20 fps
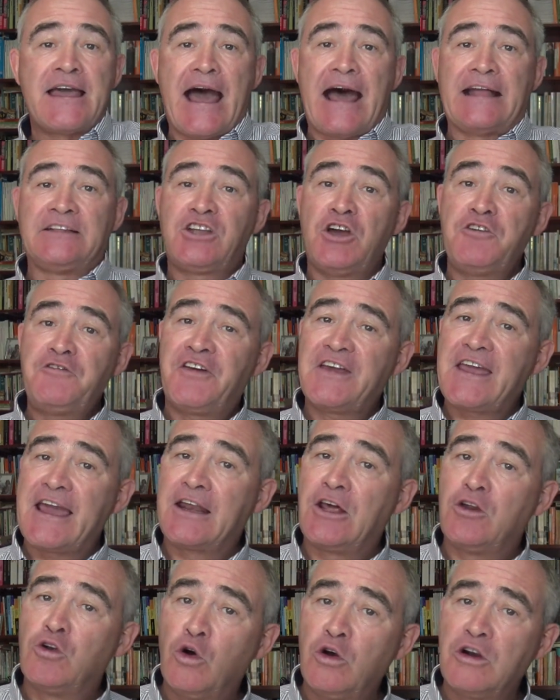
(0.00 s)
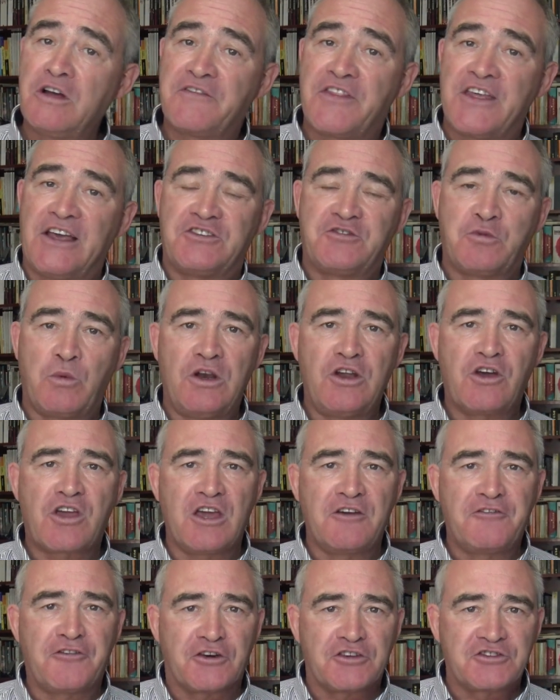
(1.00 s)
And don't forget, in all of this, we're
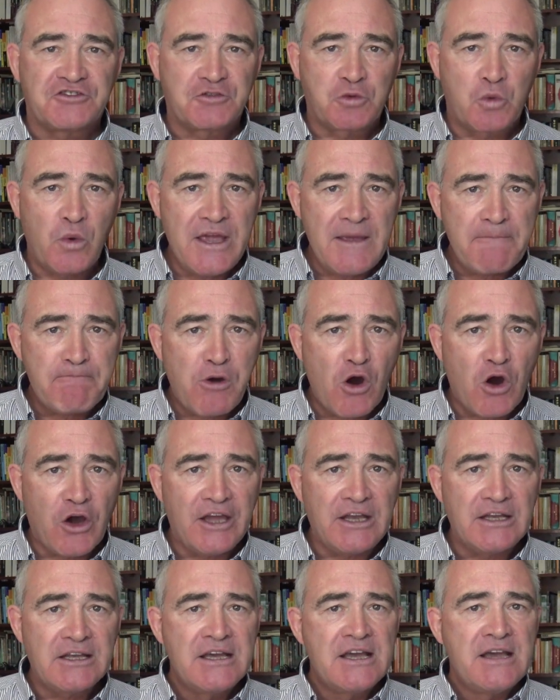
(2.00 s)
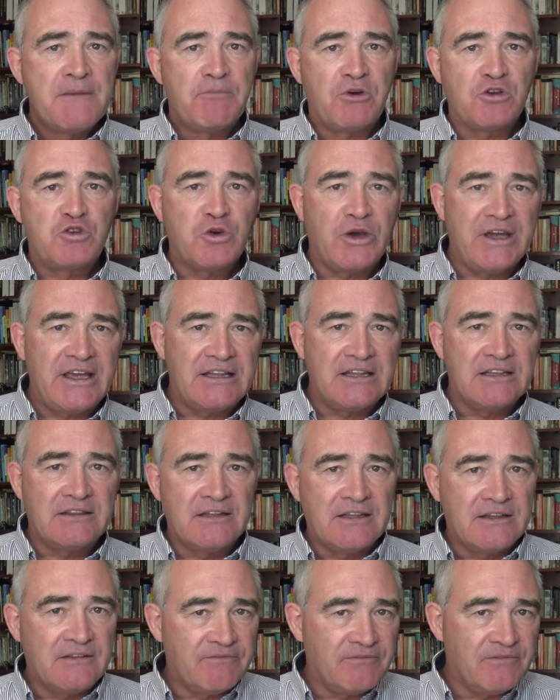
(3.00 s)
looking for a sweet point
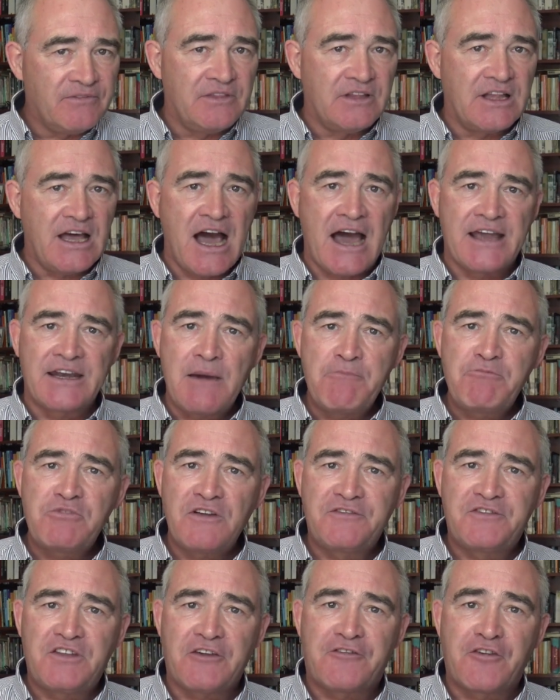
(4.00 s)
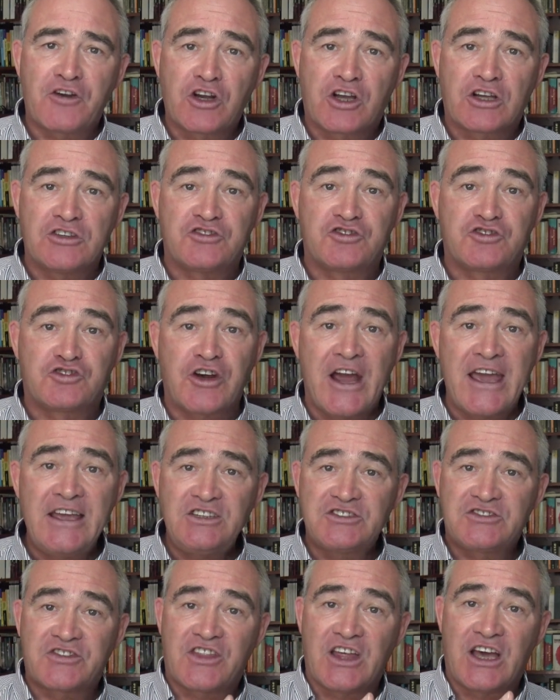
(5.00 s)
between a number of different
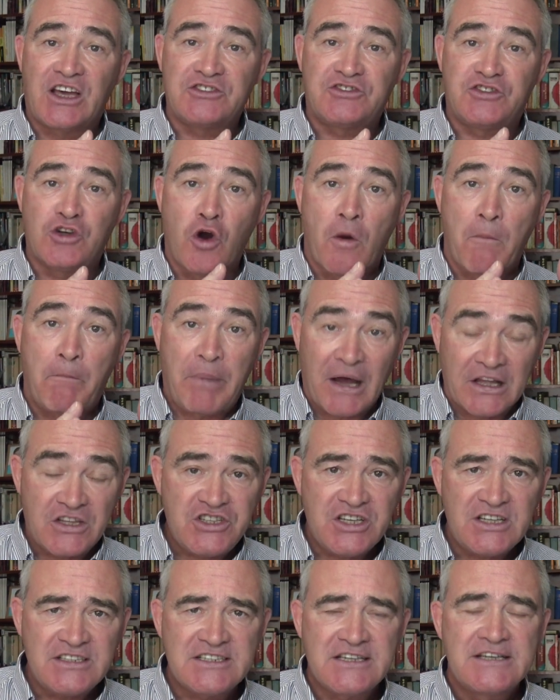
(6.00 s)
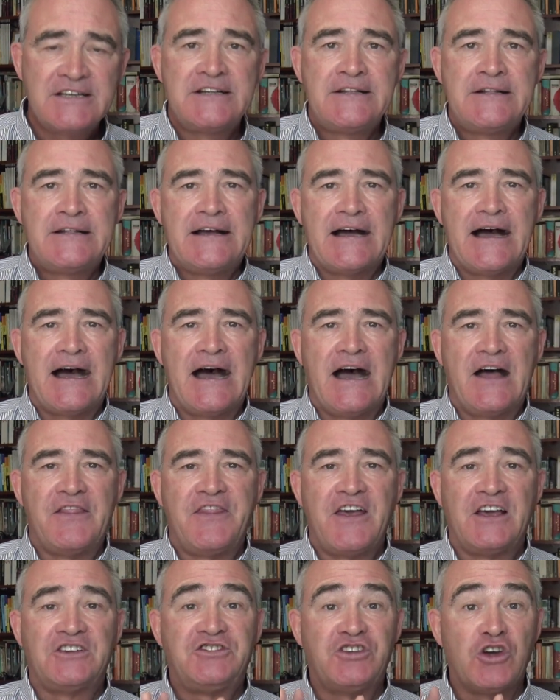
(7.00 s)
constraints. There's your budget,
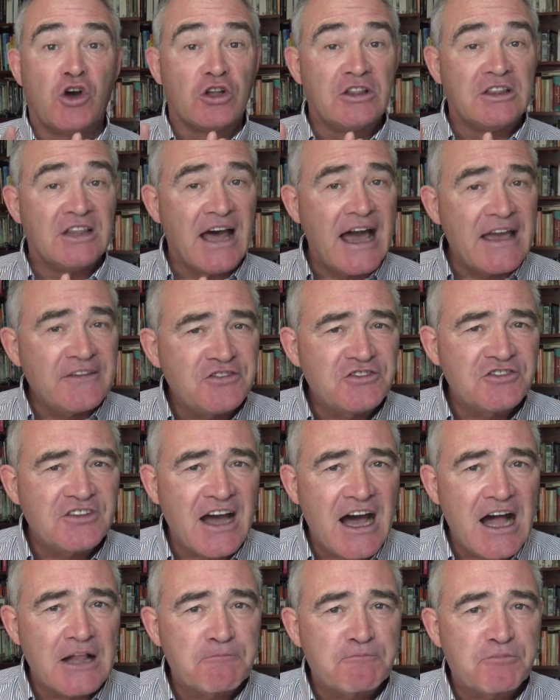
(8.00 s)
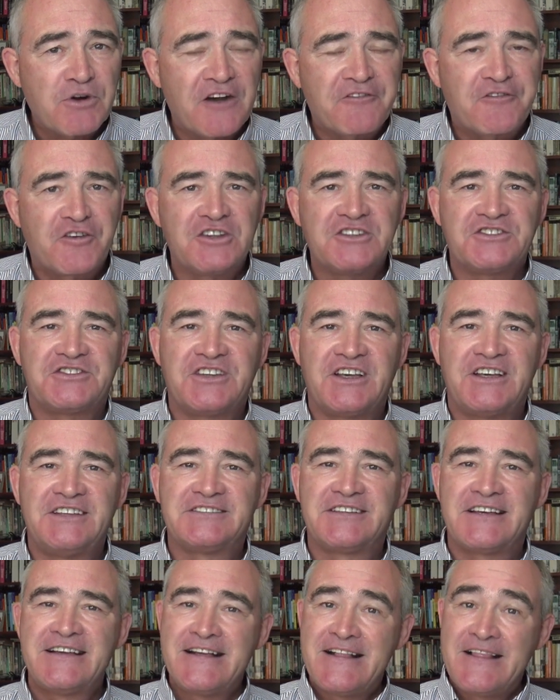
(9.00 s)
there's your lifestyle
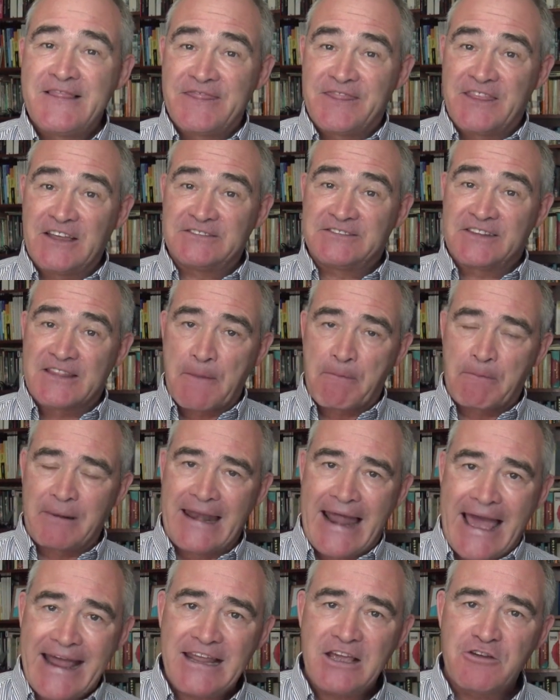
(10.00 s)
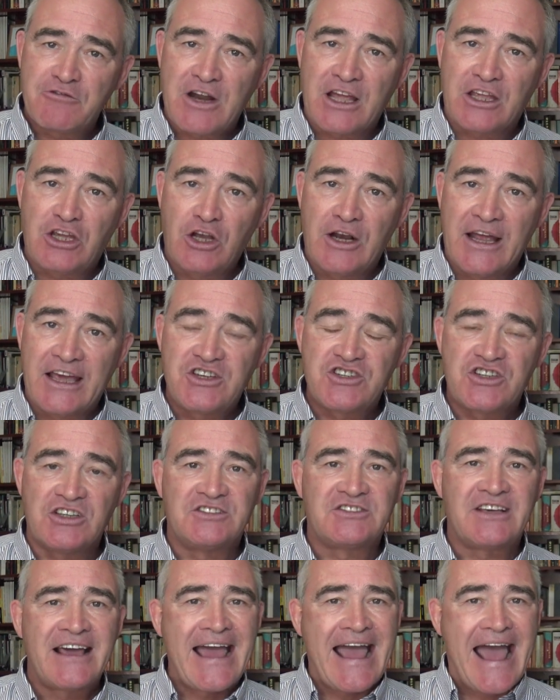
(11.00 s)
preferences, there's the planning
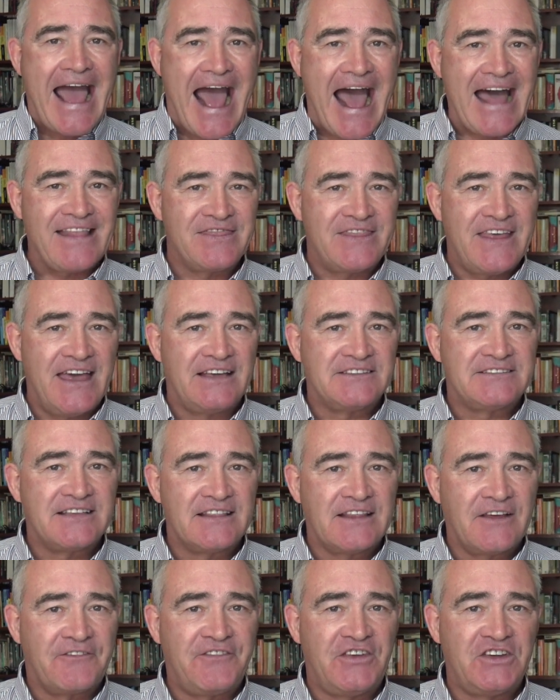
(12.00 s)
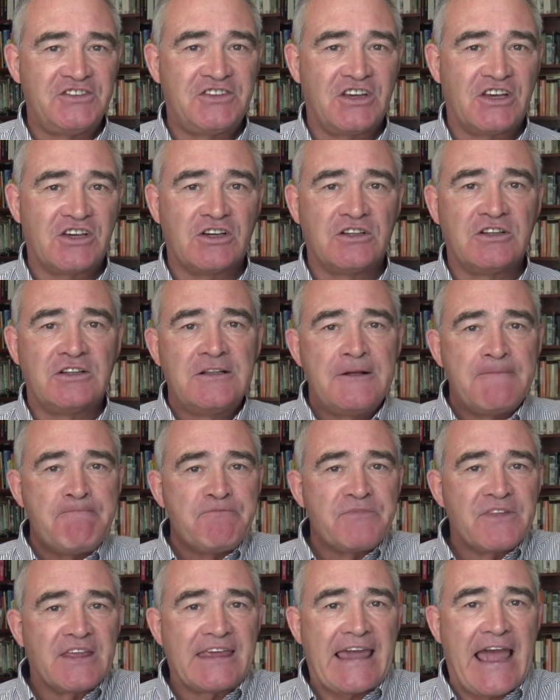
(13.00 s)
regulations, and there's the physical
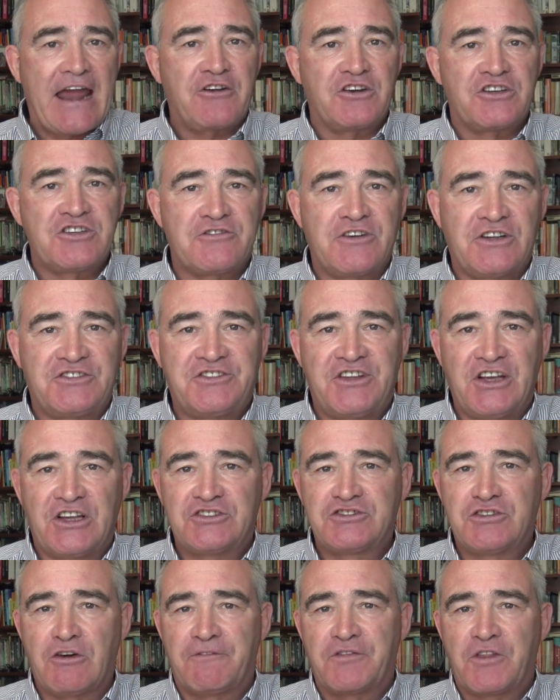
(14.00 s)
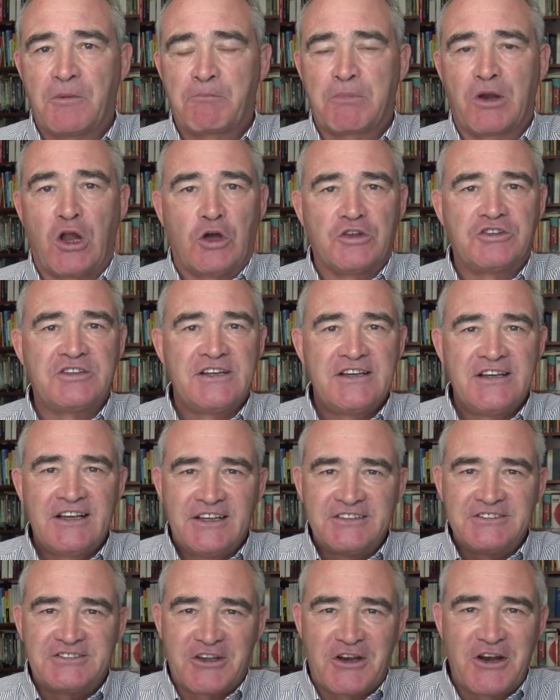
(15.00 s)
characteristics of the plot.
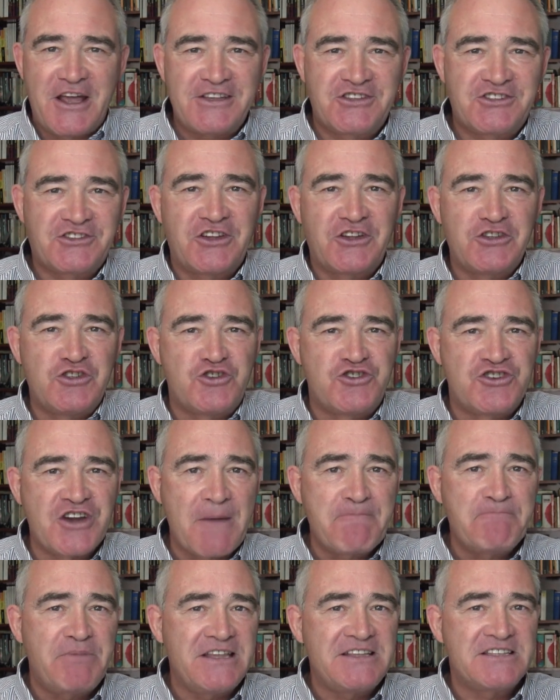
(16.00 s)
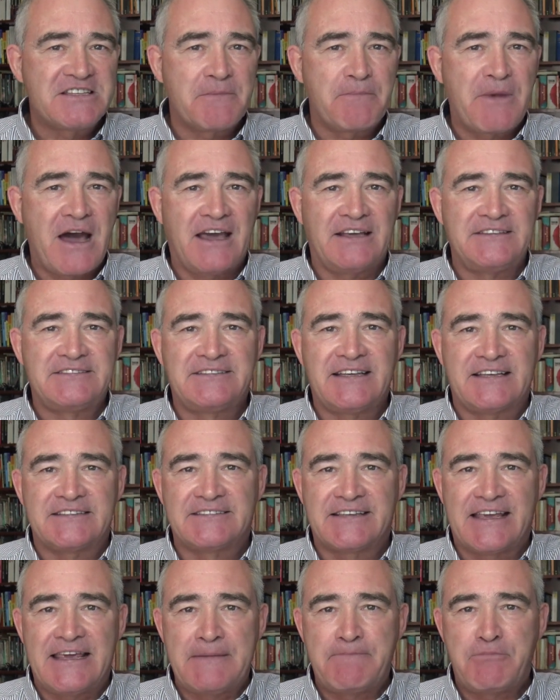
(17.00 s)
So let's jump into my
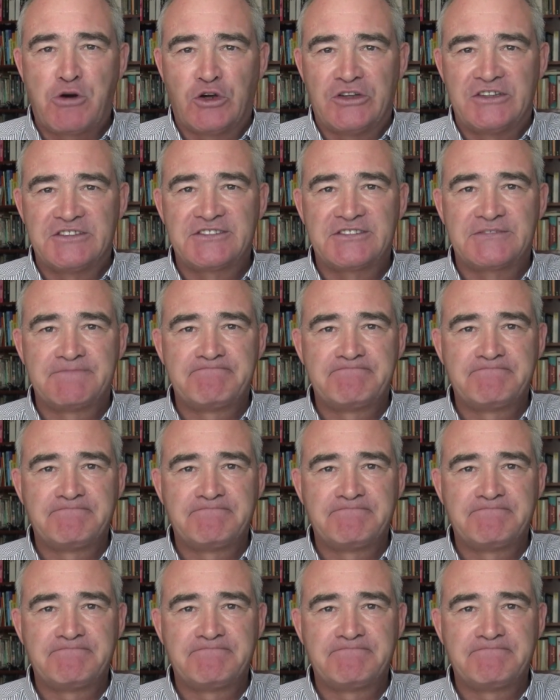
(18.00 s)
6 key points.